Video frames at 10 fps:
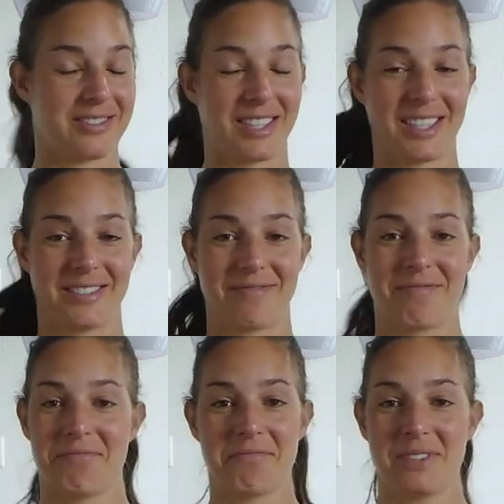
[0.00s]
I
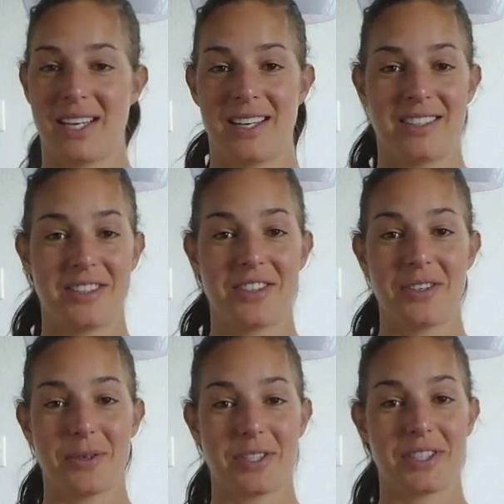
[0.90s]
don't know
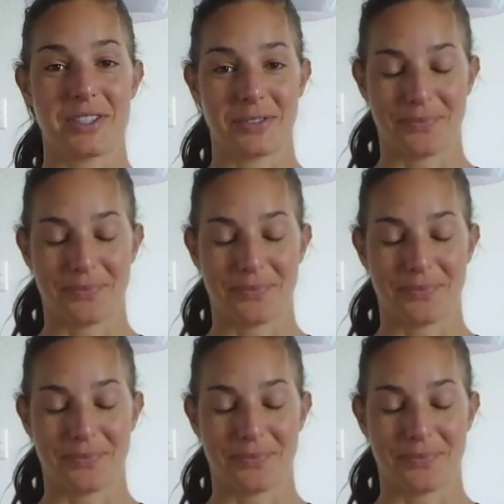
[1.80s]
what to do.